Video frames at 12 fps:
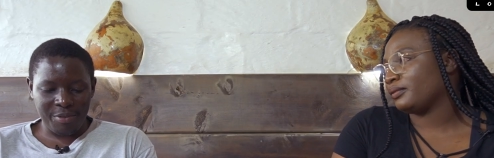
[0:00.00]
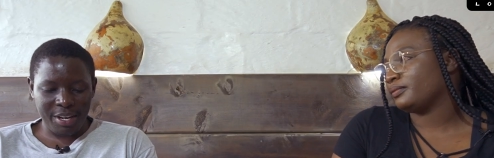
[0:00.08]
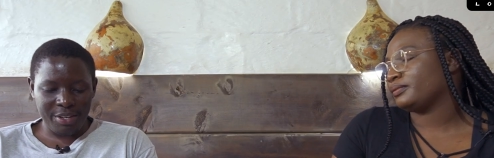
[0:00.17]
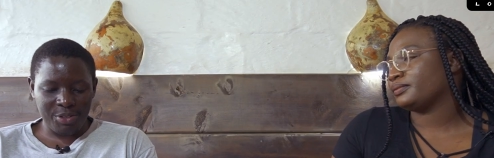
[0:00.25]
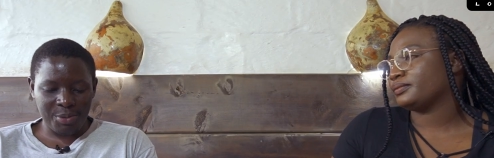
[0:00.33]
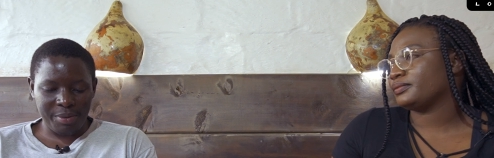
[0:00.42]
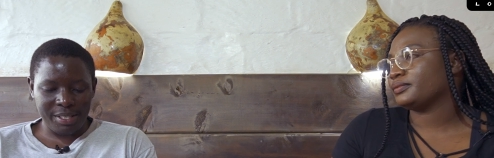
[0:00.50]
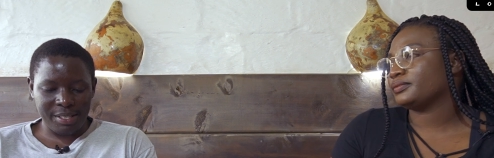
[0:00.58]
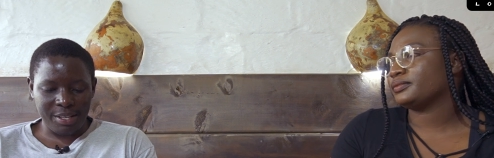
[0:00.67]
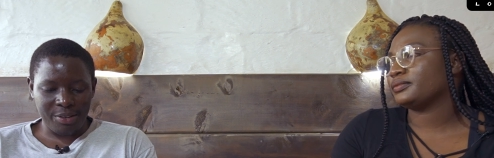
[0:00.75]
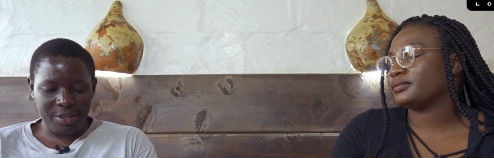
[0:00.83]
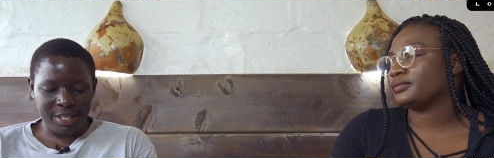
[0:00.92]
Speaker 1: Find your space
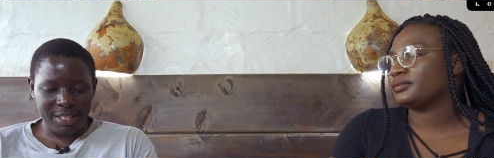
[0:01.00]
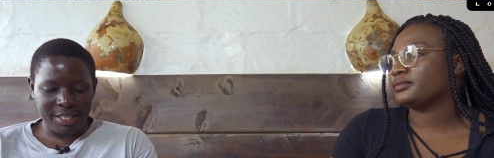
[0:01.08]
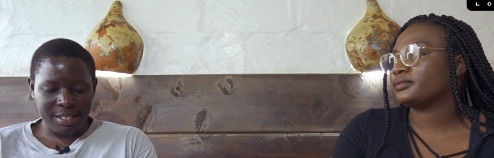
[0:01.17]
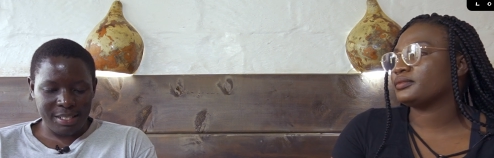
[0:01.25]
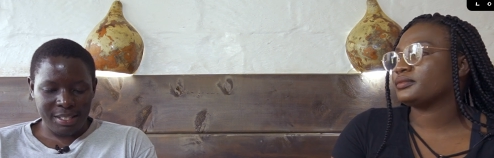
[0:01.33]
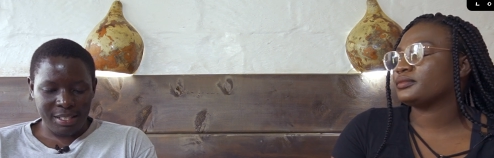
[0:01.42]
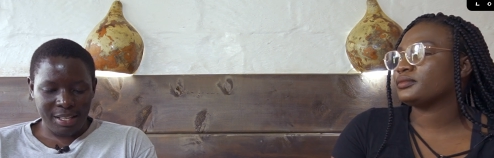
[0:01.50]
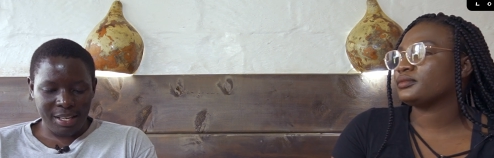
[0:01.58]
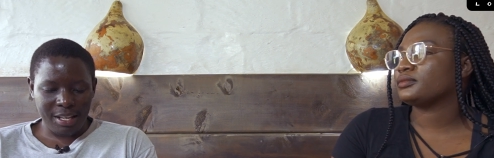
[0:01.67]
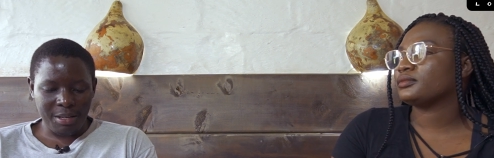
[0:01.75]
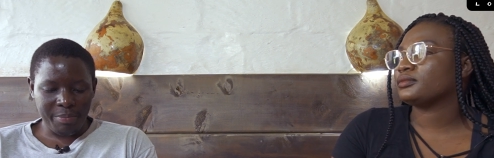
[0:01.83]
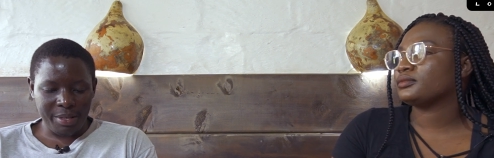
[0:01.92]
and own it,
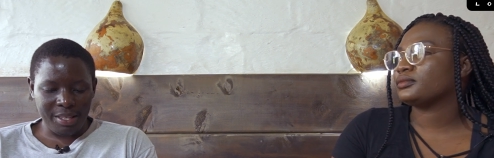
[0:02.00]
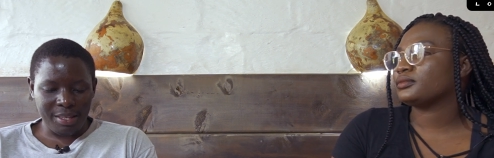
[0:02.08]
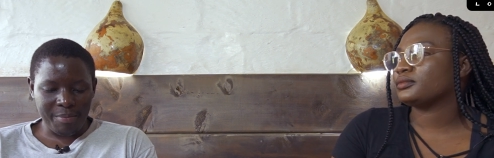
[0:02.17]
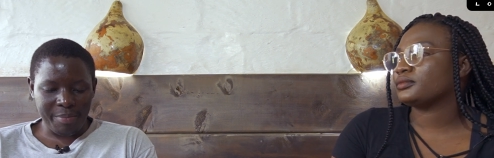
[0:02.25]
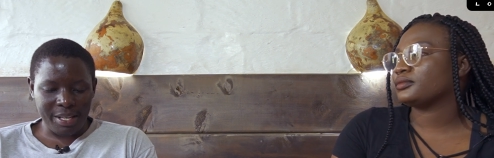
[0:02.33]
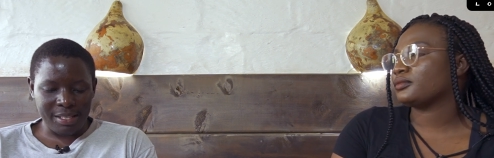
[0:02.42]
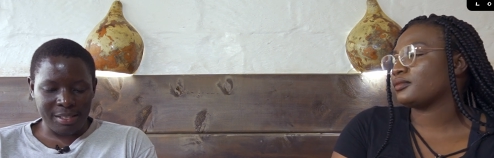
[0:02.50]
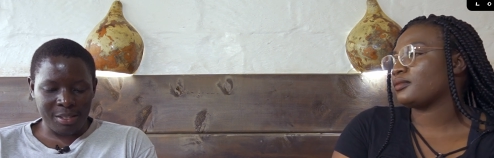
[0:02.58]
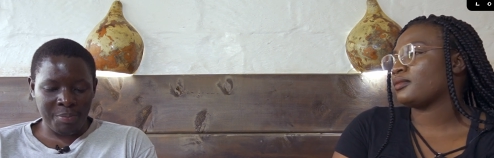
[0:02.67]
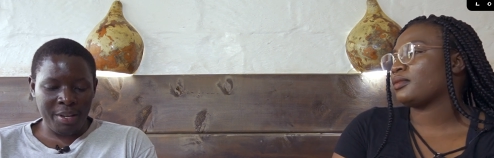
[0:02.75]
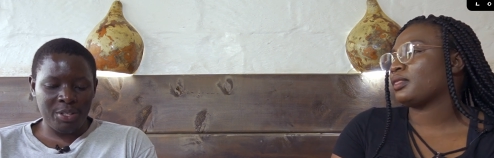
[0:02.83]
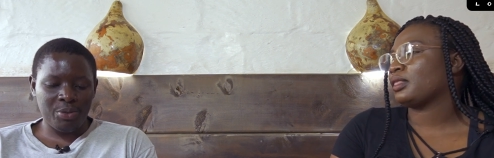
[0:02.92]
and be the best.
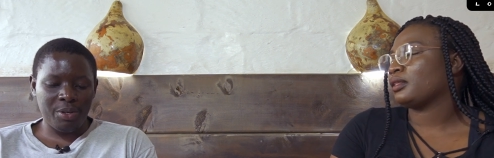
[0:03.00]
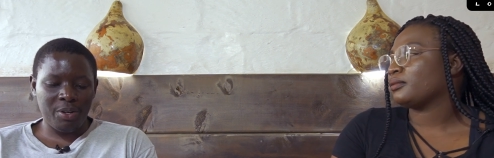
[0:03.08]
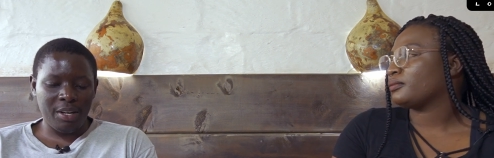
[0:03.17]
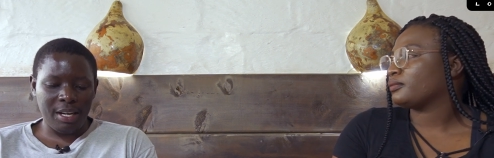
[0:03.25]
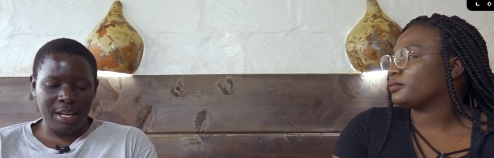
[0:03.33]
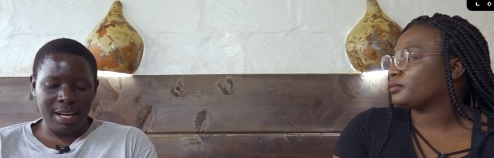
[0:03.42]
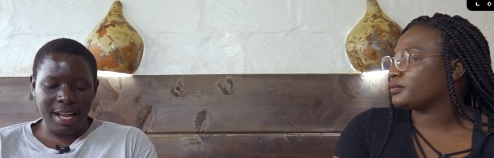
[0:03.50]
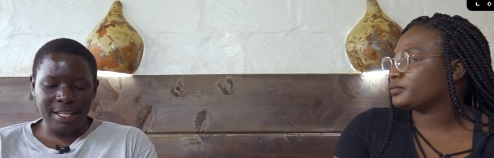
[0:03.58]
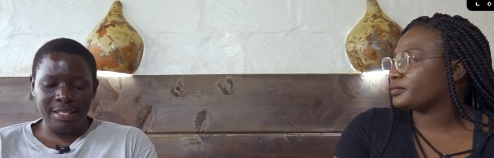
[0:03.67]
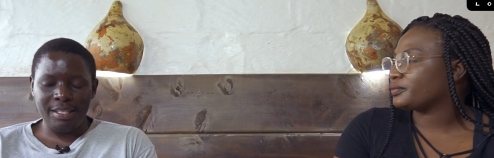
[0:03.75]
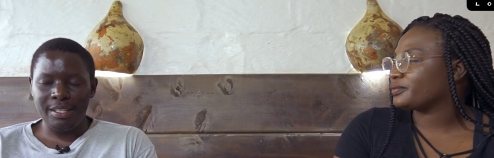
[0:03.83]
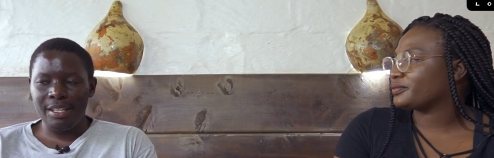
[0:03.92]
Speak to a
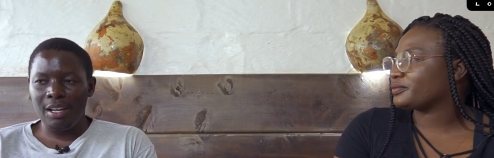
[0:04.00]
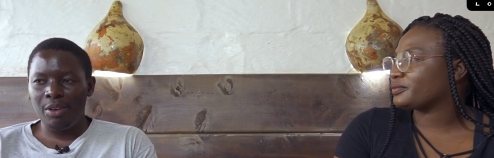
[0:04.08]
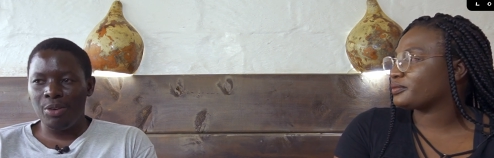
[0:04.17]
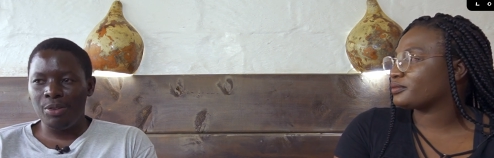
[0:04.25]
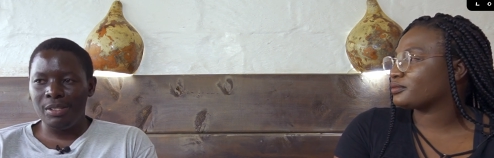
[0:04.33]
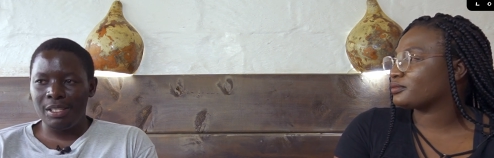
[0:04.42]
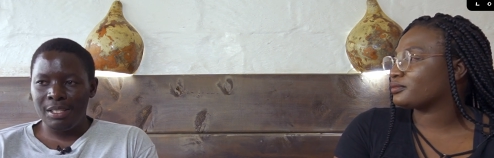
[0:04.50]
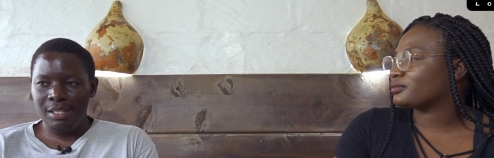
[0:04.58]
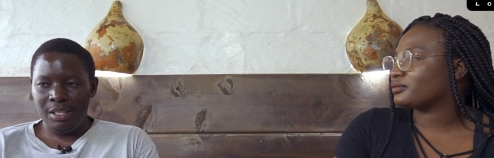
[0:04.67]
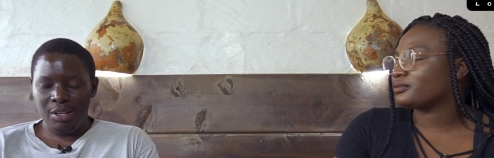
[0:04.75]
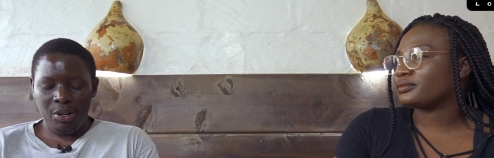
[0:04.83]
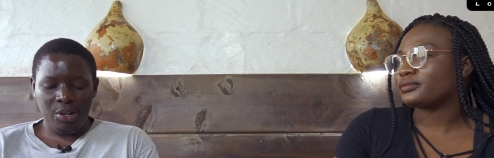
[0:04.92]
19 year old
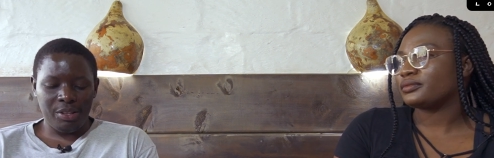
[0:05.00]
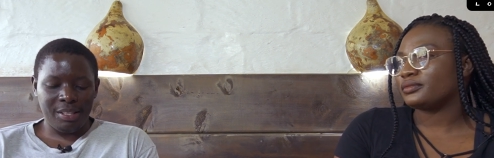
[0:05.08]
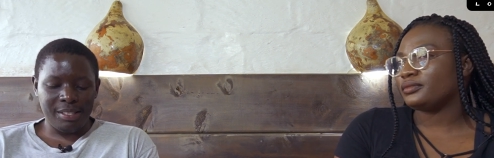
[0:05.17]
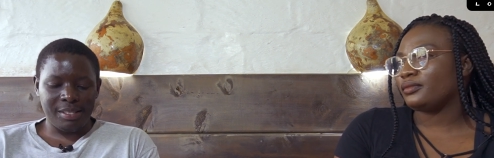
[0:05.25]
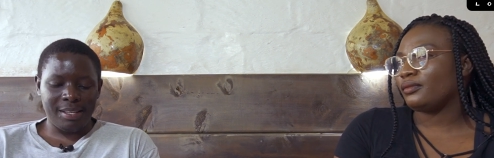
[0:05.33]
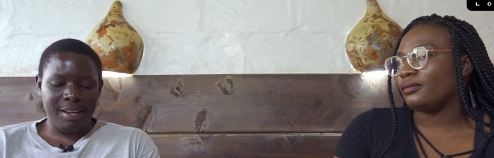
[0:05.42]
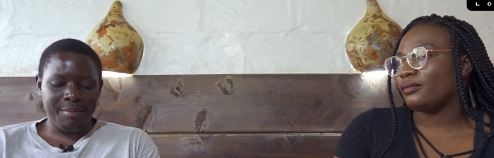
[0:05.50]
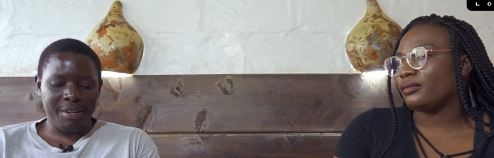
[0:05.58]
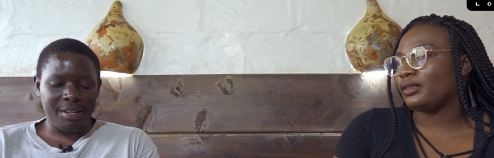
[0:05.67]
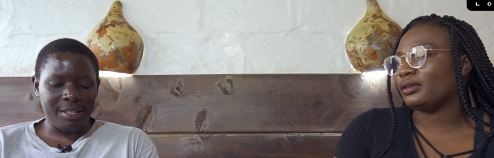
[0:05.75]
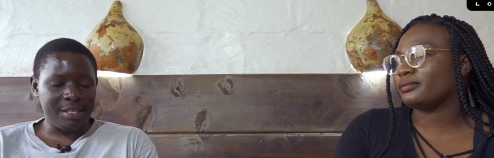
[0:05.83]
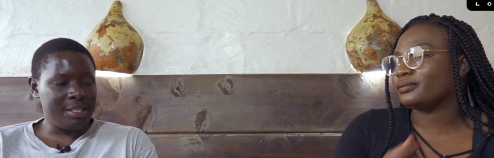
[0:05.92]
on this
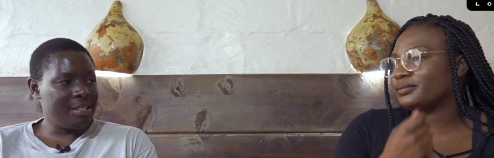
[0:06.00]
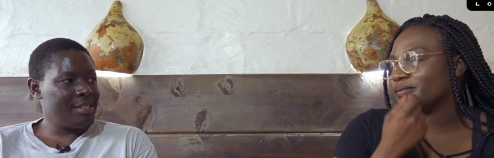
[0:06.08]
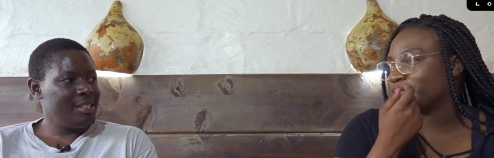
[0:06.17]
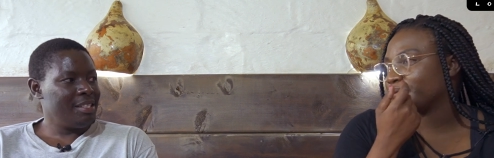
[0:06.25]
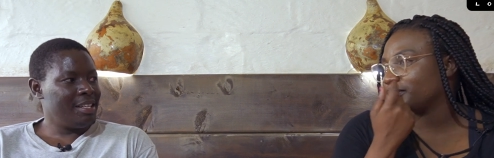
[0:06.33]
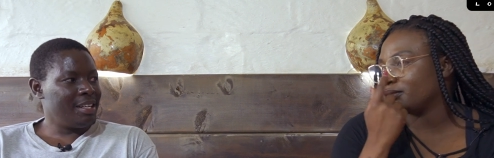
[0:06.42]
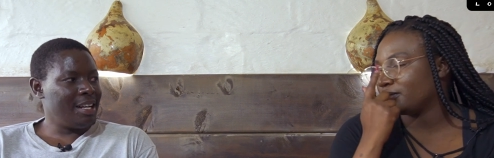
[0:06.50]
camera. Mm-hmm.